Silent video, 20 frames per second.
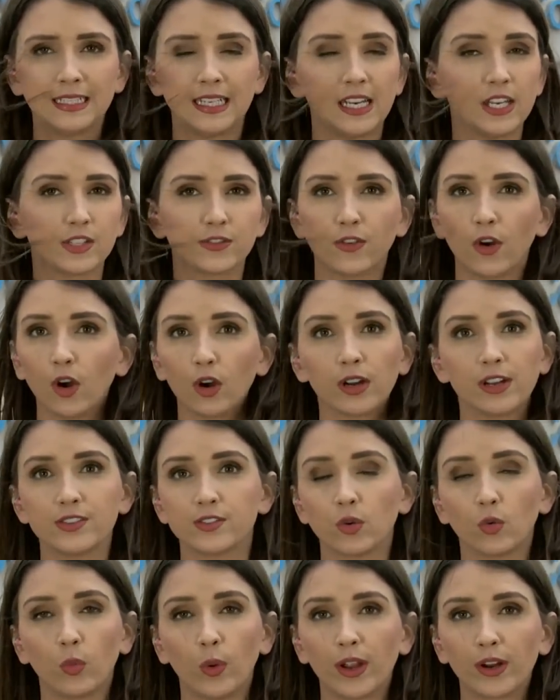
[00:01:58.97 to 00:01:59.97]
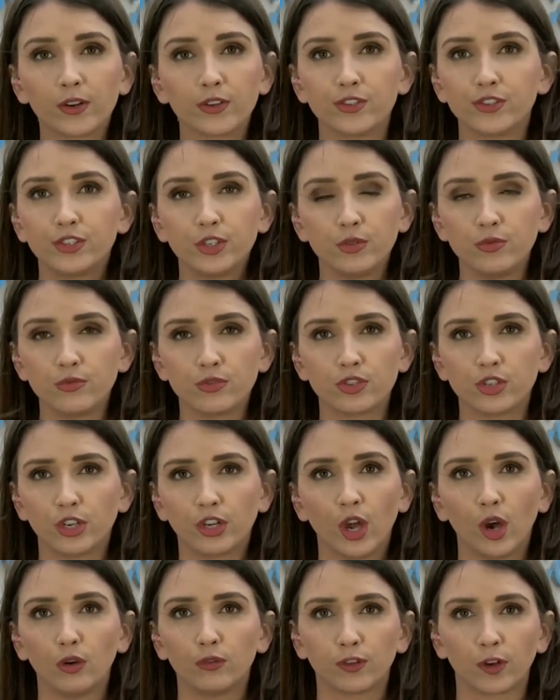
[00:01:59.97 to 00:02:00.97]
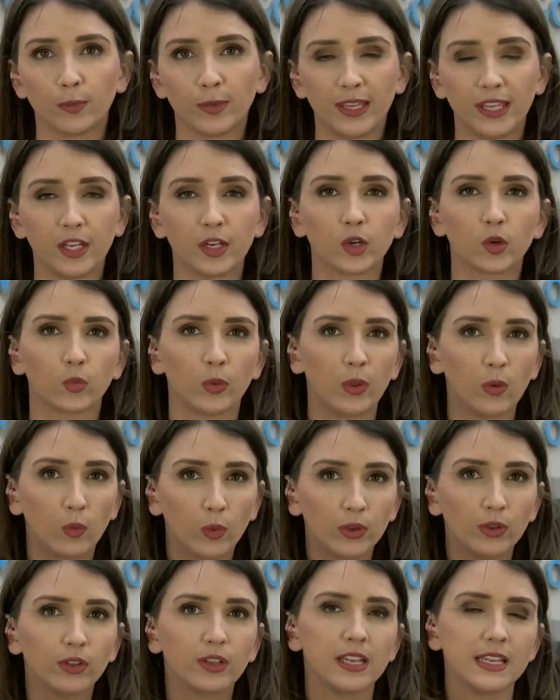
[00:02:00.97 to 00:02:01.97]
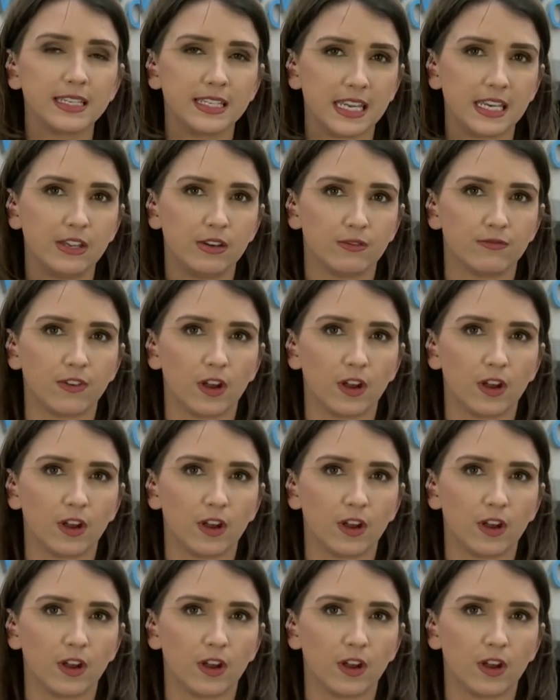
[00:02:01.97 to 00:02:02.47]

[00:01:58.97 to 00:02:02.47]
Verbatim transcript: And as far as where students should go from here, we will continue to